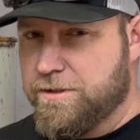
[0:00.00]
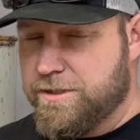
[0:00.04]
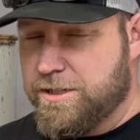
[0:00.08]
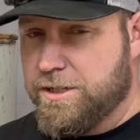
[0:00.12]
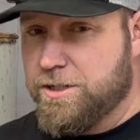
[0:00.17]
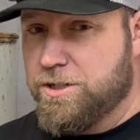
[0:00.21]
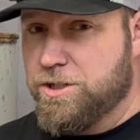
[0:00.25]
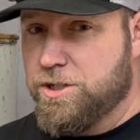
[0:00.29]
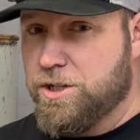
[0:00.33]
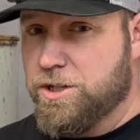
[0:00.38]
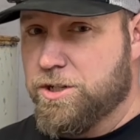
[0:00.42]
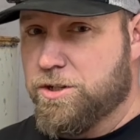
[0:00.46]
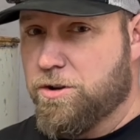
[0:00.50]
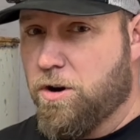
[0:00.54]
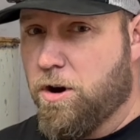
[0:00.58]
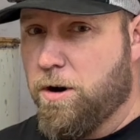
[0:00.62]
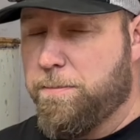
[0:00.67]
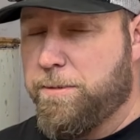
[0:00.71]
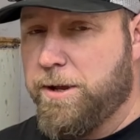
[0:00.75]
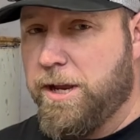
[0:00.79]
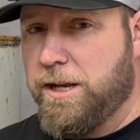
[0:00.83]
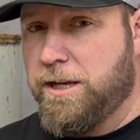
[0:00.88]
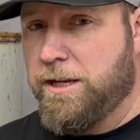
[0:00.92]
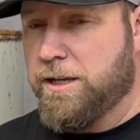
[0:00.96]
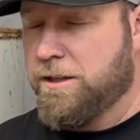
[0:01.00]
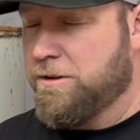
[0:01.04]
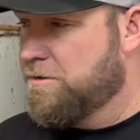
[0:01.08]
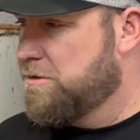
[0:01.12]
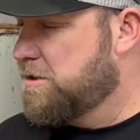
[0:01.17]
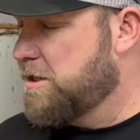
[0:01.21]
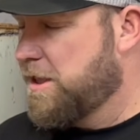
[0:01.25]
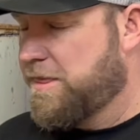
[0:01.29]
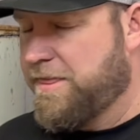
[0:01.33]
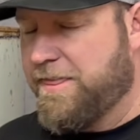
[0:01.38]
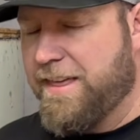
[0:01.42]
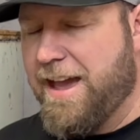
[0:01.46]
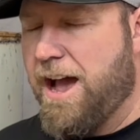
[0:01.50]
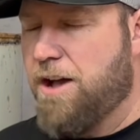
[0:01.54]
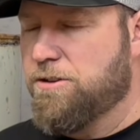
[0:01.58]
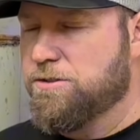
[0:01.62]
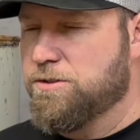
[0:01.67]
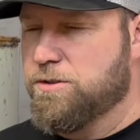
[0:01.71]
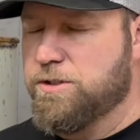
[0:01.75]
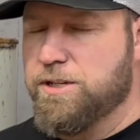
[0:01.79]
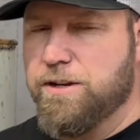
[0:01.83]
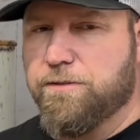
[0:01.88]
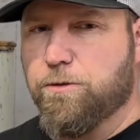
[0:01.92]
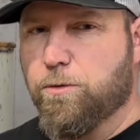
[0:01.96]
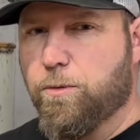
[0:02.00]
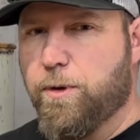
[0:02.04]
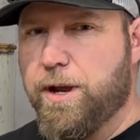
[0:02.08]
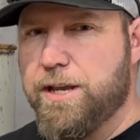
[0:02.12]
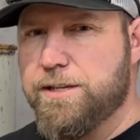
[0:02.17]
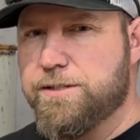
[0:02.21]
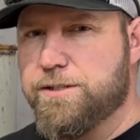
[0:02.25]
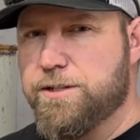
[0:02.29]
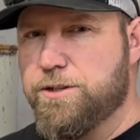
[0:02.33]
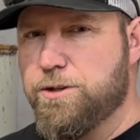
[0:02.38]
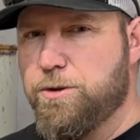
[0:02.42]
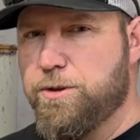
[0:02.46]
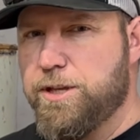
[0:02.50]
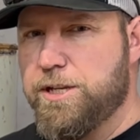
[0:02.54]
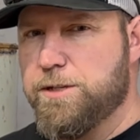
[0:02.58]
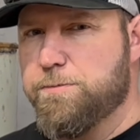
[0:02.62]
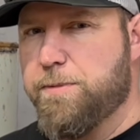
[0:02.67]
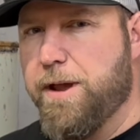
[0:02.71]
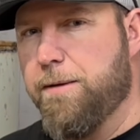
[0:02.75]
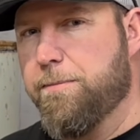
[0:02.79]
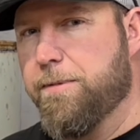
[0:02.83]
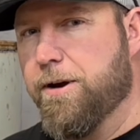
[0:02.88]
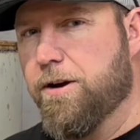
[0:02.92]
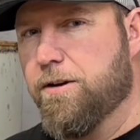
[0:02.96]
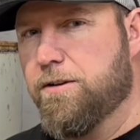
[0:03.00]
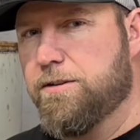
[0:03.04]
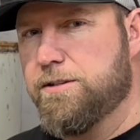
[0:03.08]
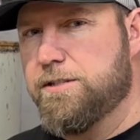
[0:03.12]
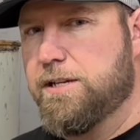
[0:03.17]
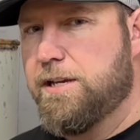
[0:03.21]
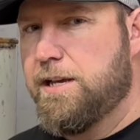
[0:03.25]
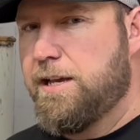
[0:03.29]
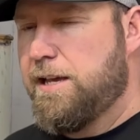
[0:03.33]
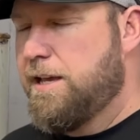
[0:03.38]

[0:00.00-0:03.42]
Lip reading: This is just our opinion. There's 1,000 different ways to do these bait barrels.